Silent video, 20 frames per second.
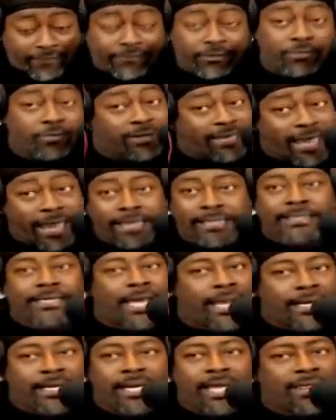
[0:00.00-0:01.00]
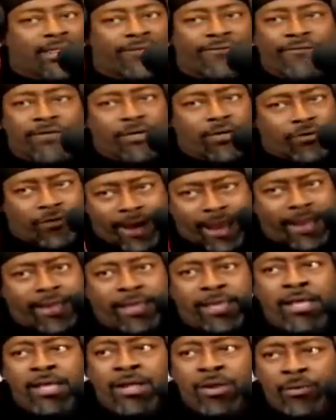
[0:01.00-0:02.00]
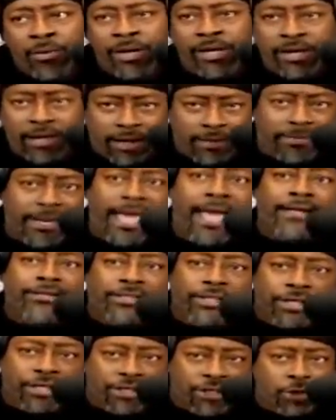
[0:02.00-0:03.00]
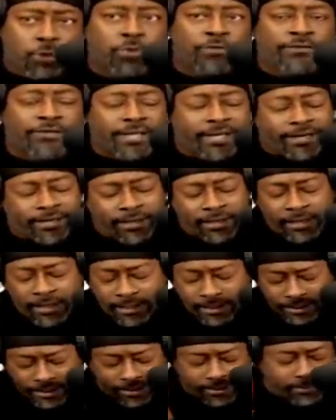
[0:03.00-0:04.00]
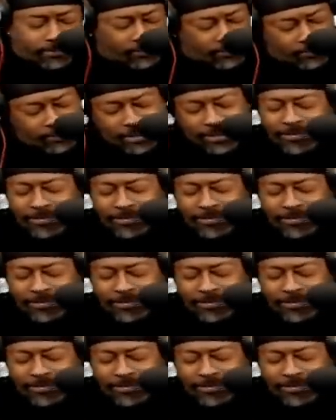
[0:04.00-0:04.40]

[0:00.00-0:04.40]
We can't take nothing for granted when it come down to the youths and when you be